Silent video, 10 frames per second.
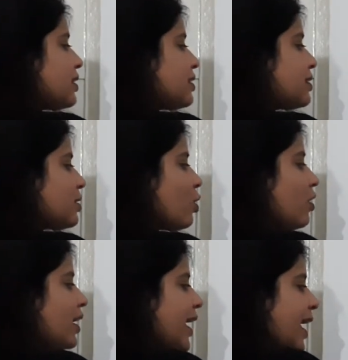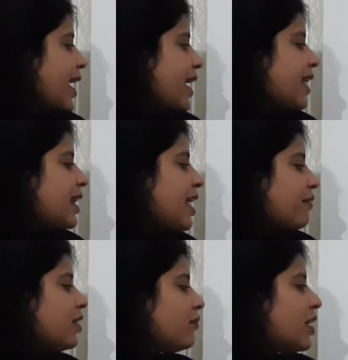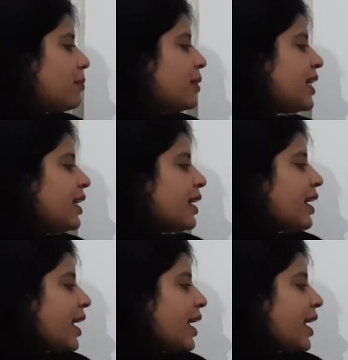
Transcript: So A11 will be